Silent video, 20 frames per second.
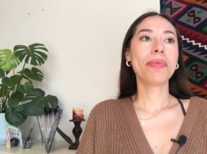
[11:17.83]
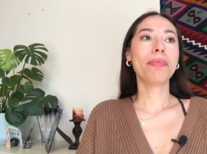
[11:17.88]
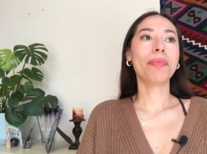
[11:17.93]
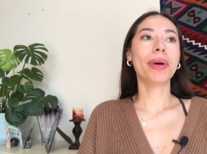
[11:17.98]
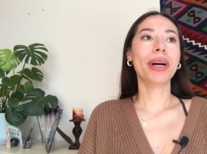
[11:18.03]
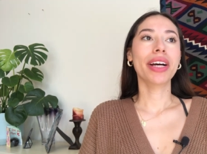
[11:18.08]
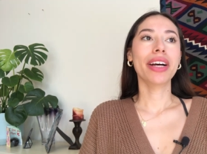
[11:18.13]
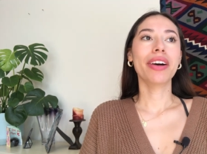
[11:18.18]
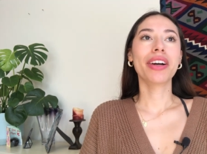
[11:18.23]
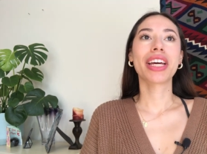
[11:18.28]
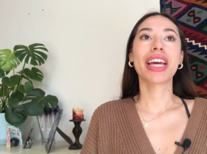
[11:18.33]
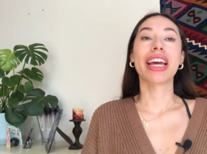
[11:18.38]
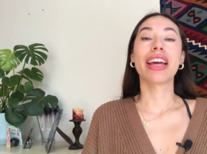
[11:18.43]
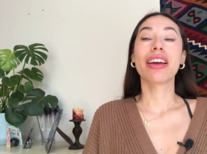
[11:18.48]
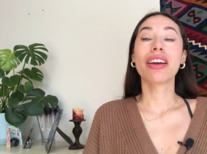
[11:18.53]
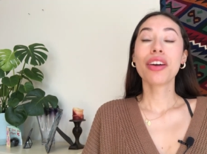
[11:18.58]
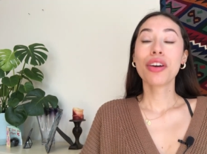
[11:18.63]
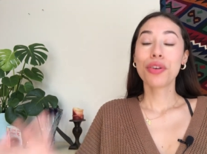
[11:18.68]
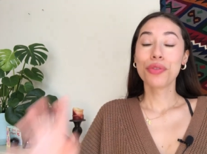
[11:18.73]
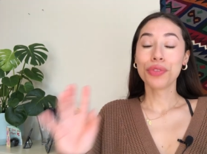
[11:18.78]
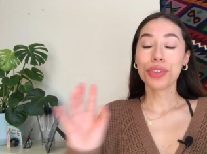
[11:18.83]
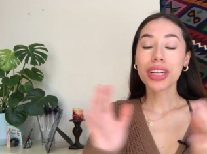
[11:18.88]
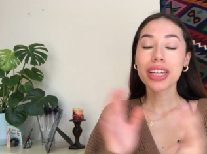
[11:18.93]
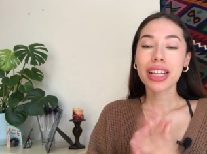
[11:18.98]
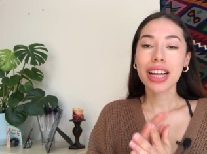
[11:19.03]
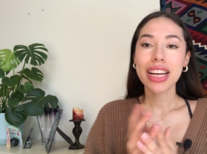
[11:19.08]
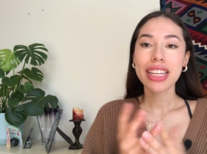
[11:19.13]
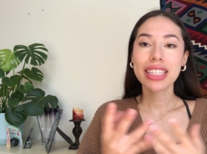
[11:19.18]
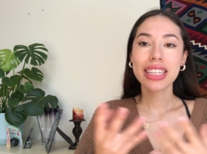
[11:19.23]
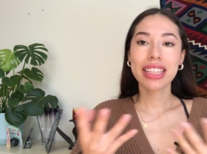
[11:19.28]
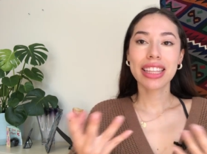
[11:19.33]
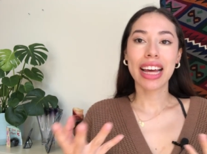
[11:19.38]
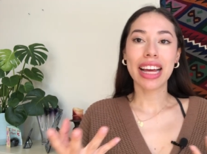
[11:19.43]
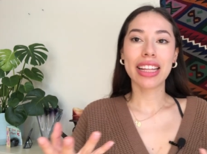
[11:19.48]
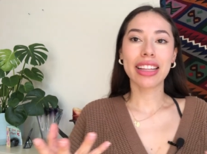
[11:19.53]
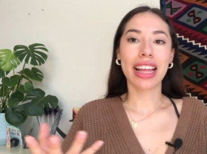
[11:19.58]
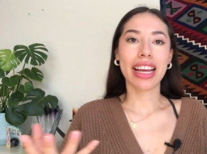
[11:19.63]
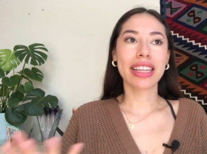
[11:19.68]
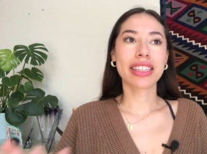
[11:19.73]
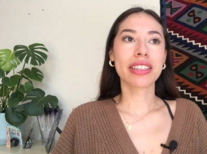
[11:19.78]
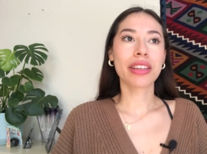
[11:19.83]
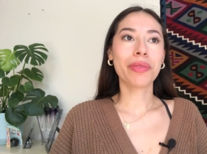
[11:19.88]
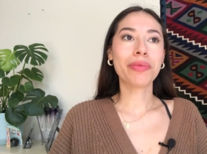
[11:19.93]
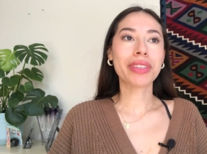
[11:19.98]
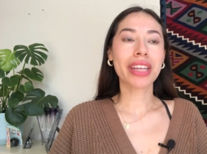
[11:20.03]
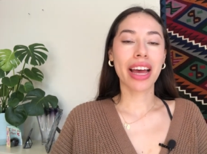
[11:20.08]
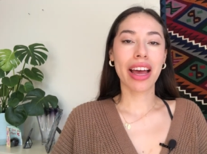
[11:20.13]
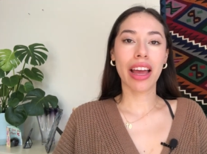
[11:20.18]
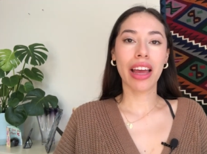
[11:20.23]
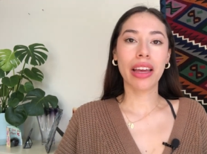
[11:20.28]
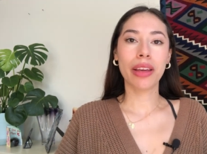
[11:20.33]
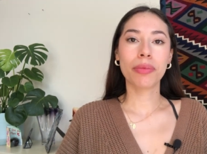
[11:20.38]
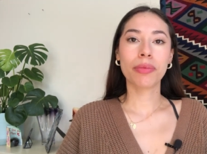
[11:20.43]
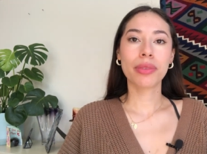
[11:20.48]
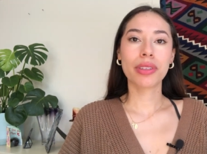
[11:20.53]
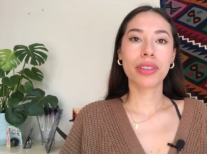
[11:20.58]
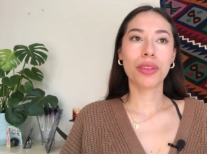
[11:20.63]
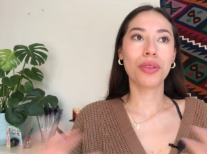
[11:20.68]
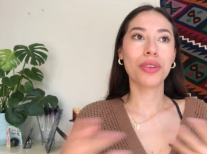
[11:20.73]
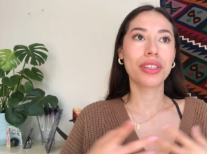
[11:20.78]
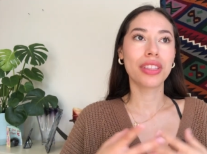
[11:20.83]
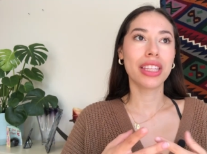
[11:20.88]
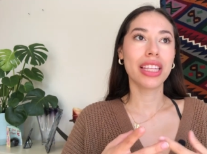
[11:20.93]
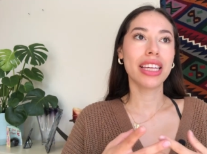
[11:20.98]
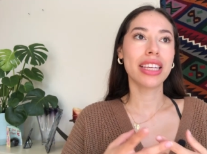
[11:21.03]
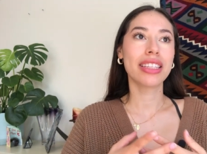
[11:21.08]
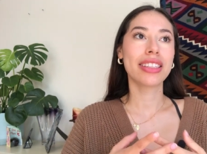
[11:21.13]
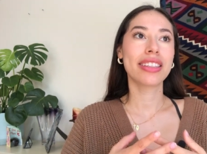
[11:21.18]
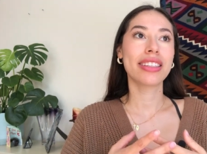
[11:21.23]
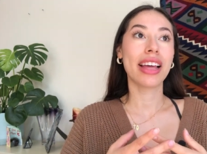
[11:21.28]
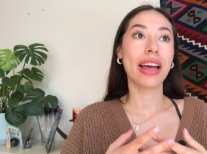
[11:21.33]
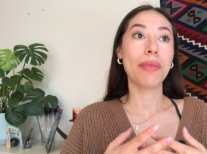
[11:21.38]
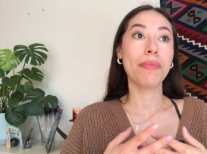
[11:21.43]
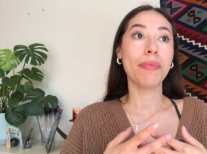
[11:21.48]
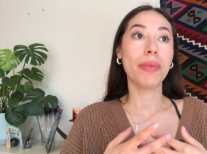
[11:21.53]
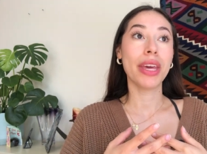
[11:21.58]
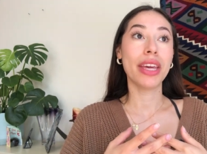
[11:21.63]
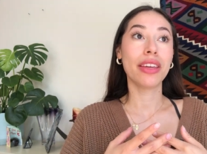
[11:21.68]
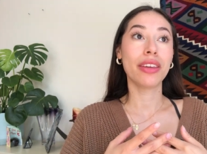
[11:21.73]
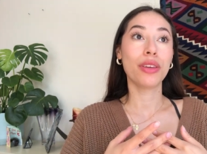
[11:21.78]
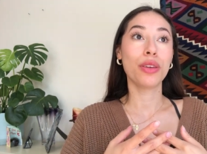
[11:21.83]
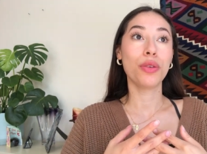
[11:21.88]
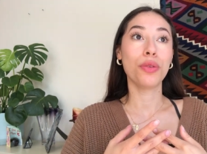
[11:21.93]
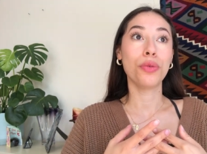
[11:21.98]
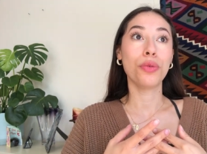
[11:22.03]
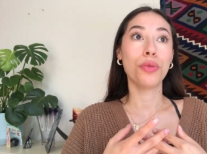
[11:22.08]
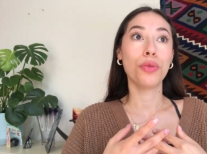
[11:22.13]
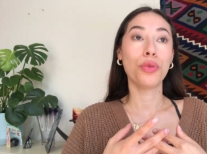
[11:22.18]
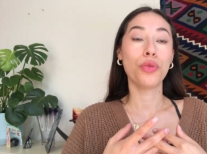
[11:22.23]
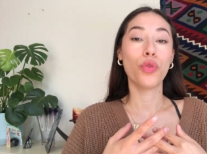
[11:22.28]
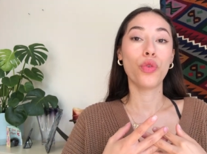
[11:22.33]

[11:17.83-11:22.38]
But okay, realizing that like sometimes those things that make you